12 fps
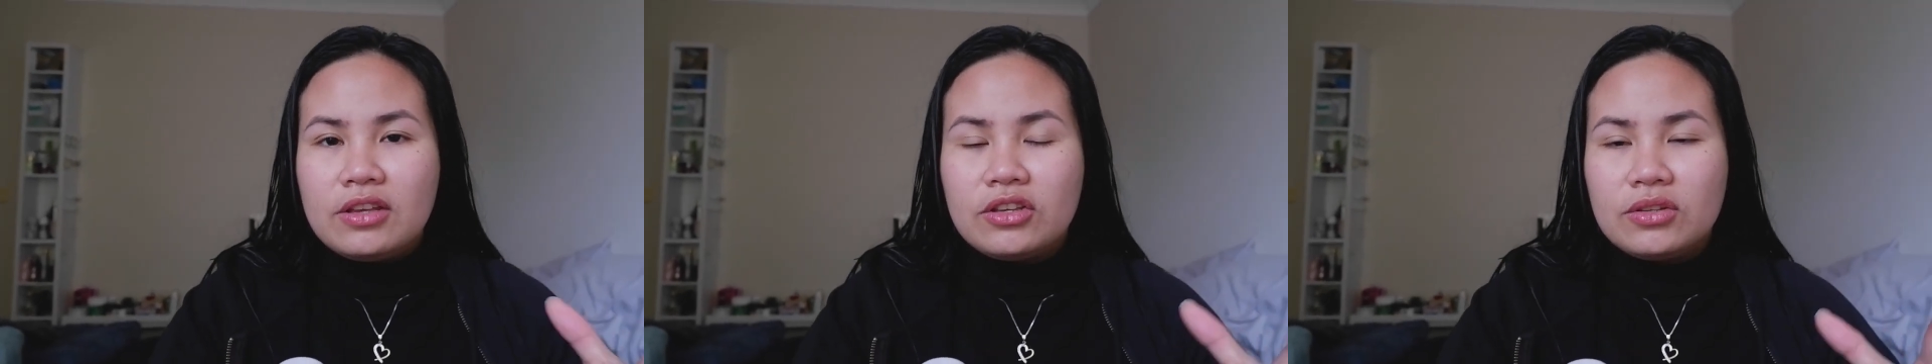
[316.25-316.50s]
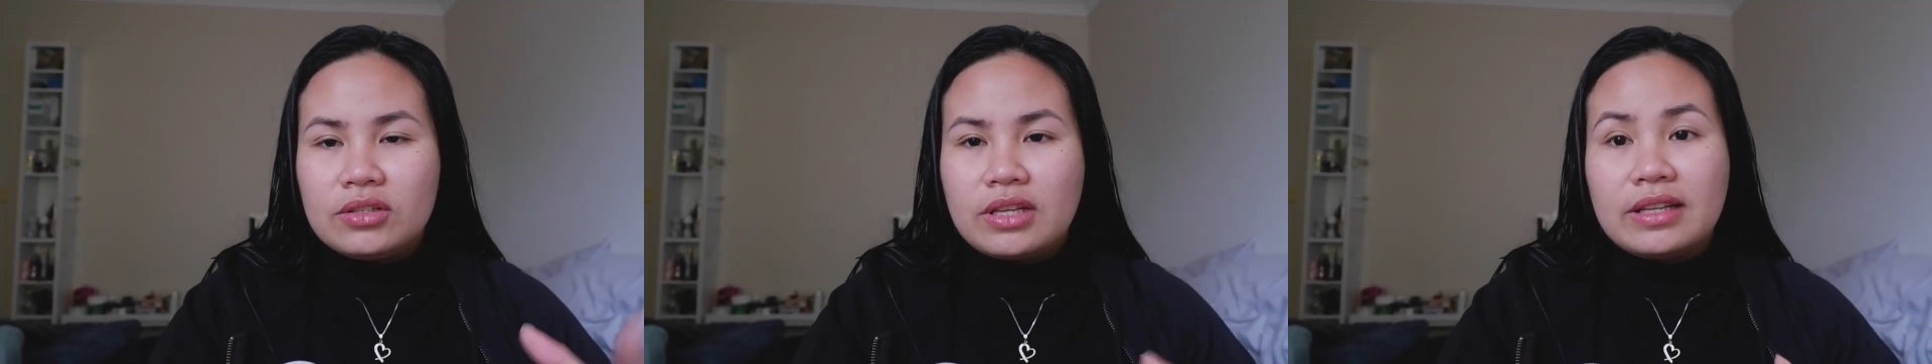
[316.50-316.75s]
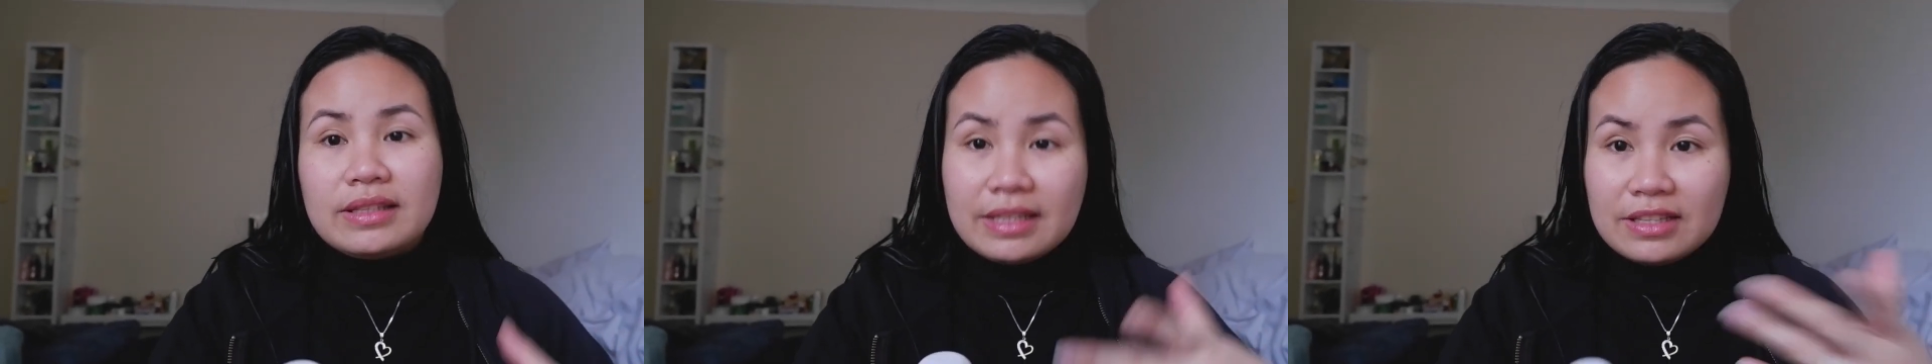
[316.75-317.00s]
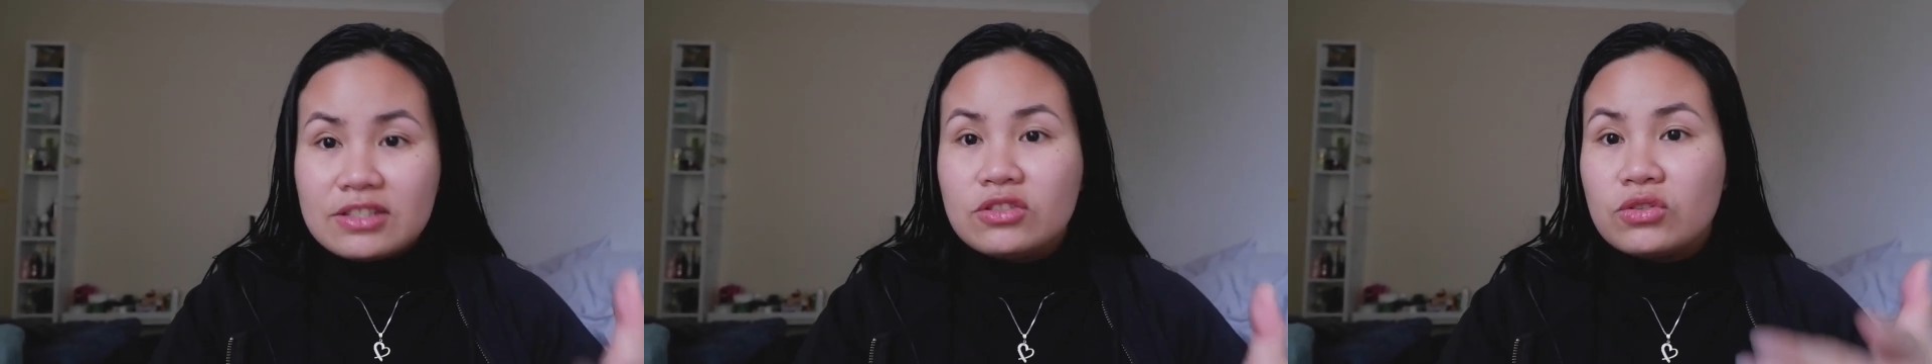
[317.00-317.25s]
That
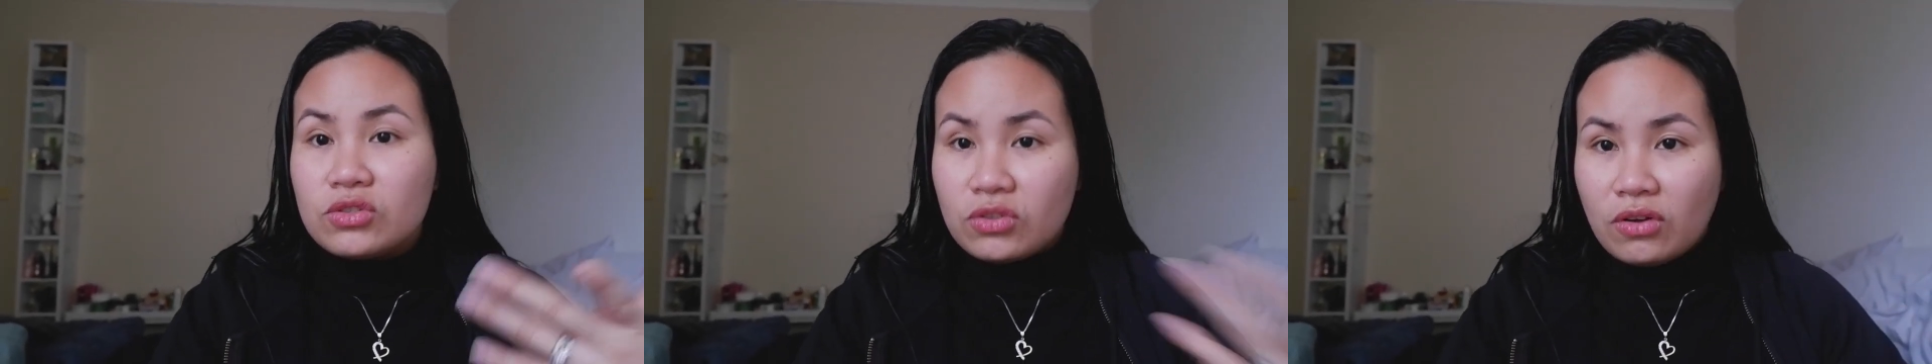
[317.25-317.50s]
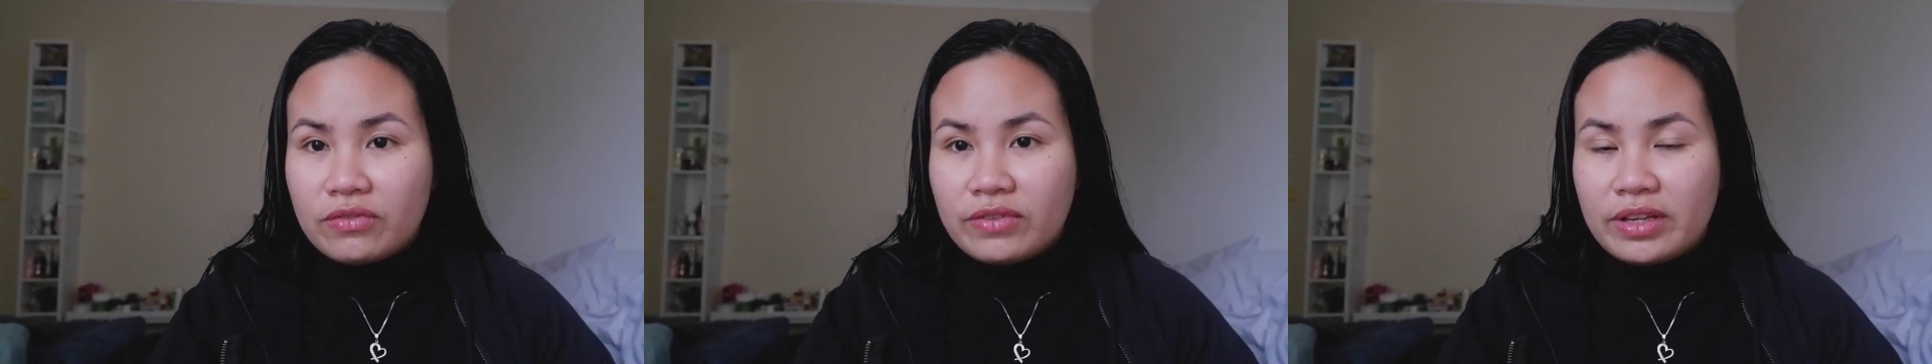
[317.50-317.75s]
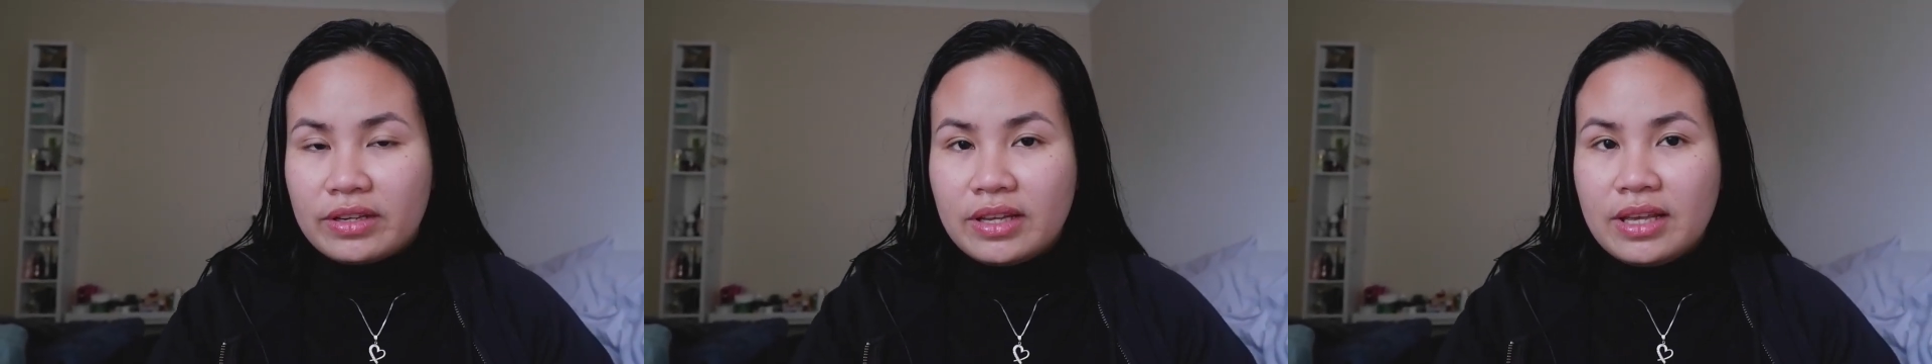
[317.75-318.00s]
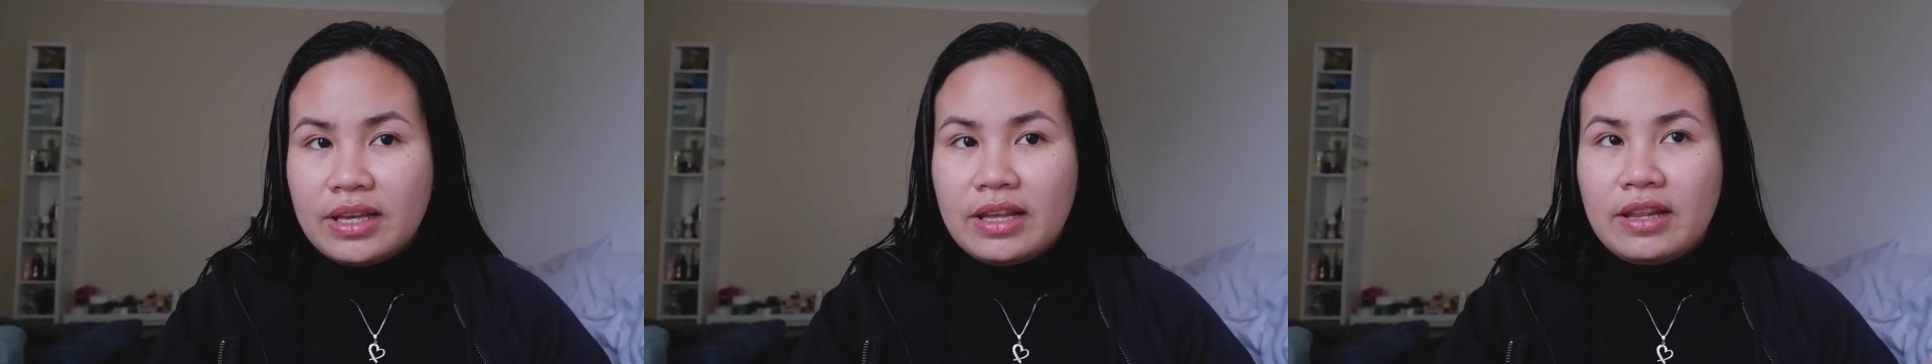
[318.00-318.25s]
needs to soften.
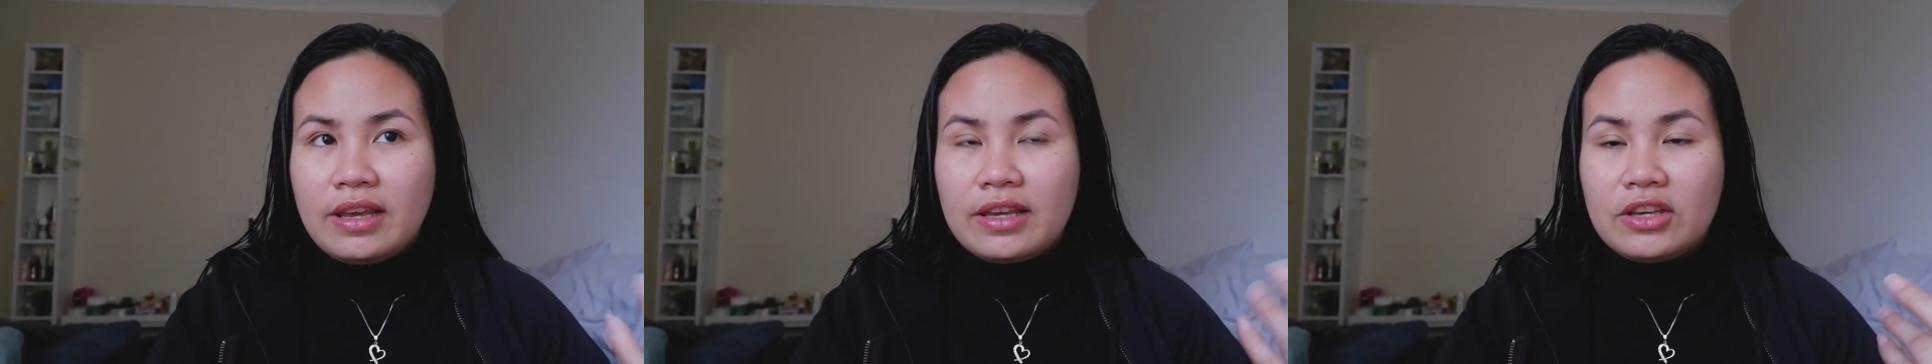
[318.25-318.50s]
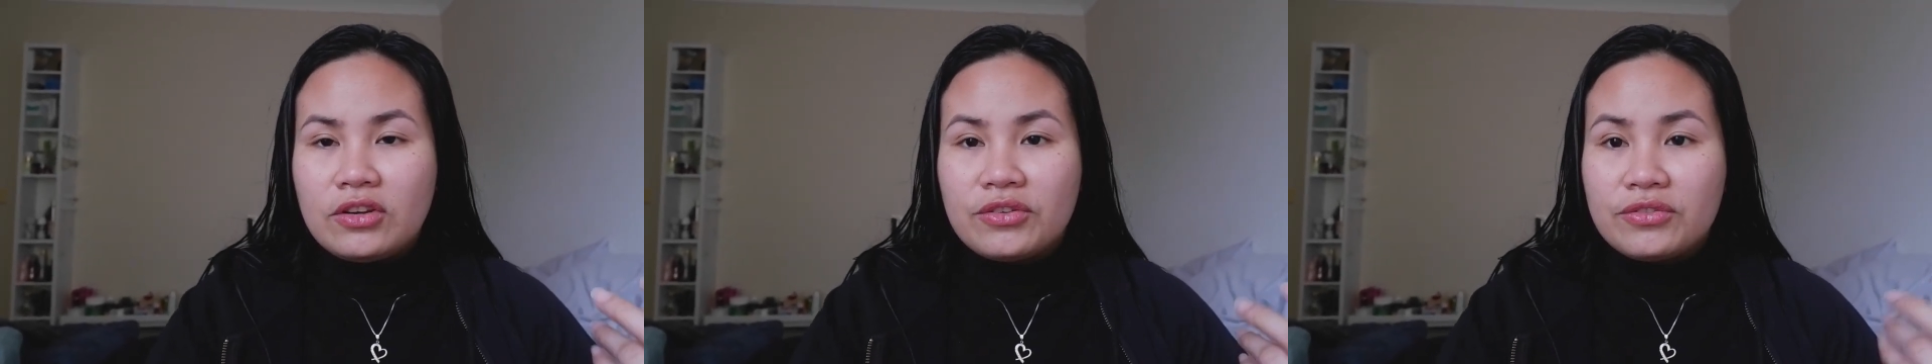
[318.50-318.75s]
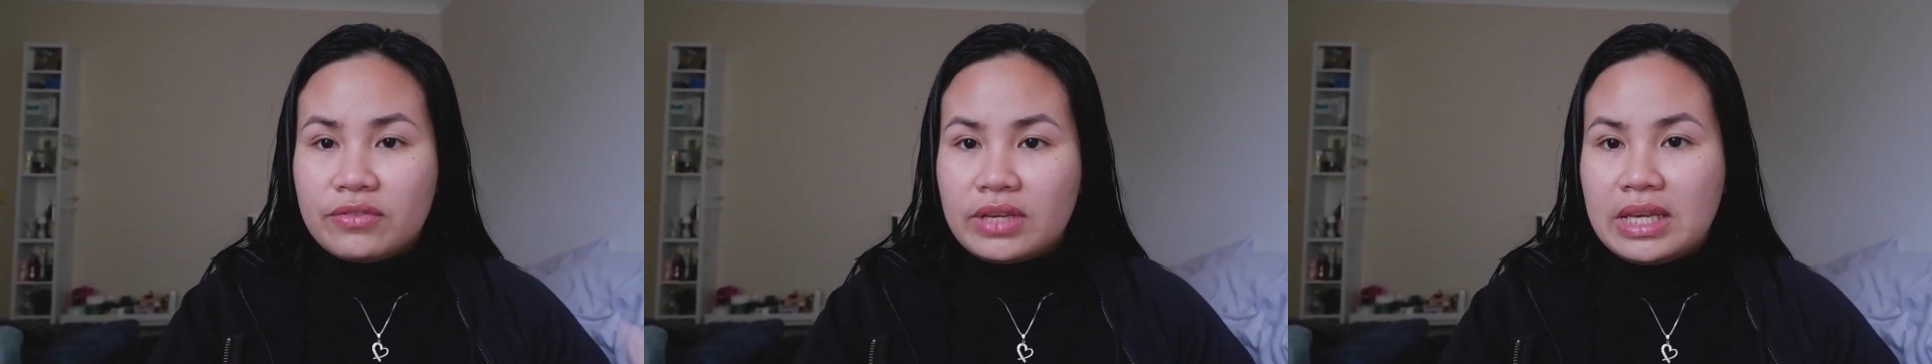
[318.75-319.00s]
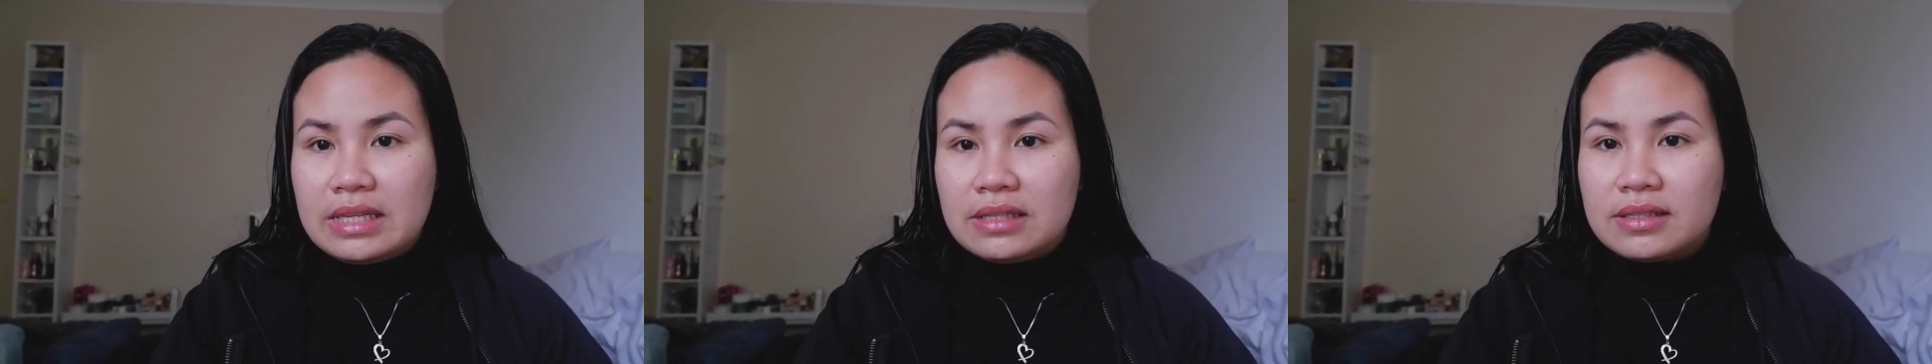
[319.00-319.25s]
Like your
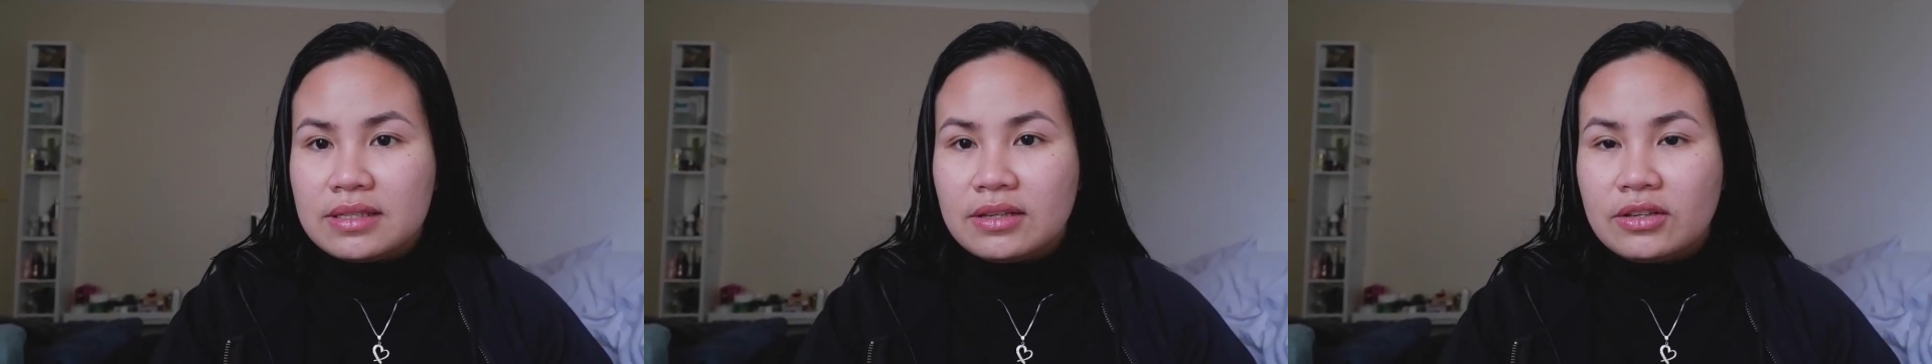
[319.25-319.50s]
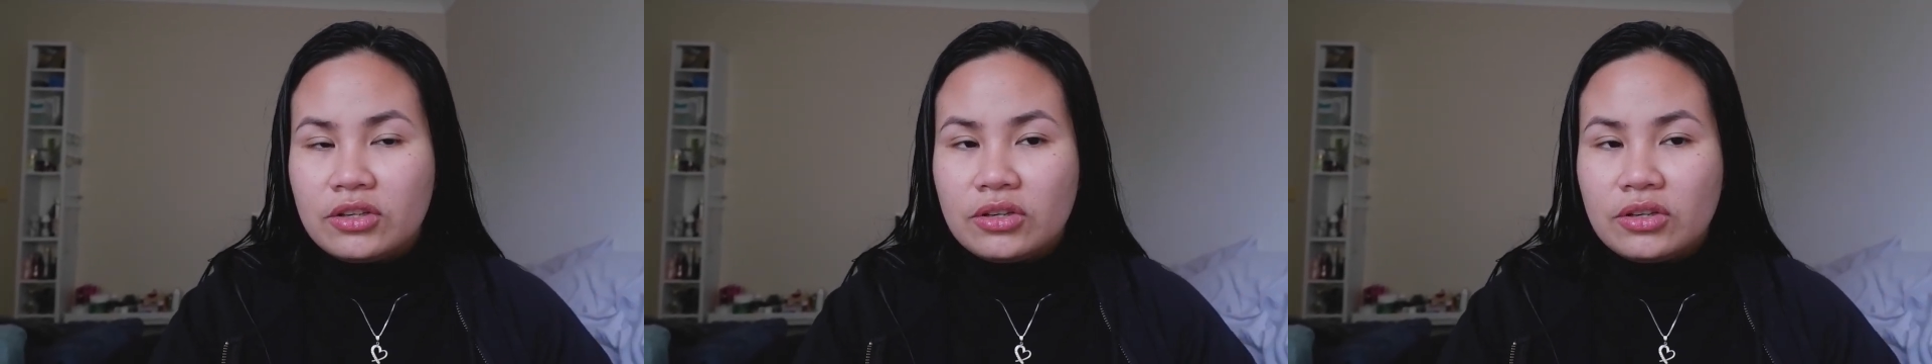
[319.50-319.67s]
feet,